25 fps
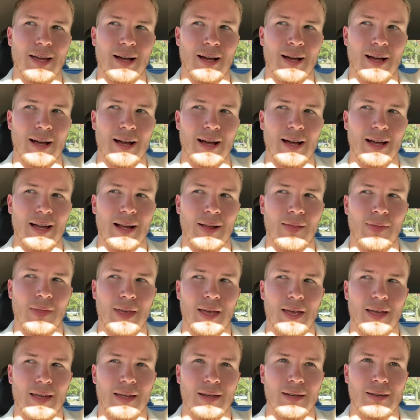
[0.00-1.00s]
And
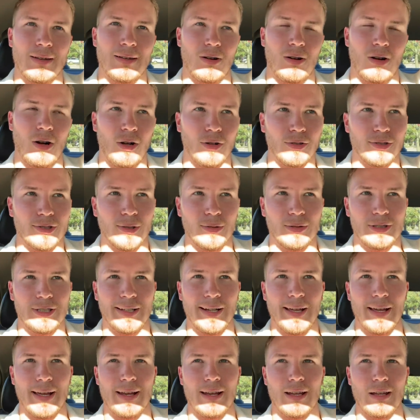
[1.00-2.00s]
then also
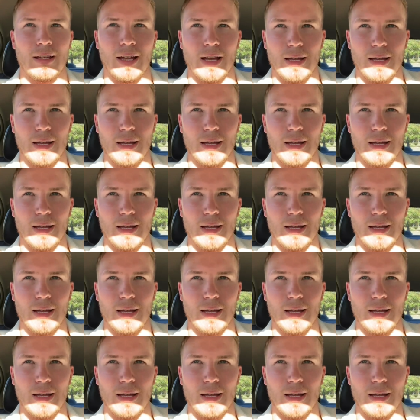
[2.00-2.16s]
today,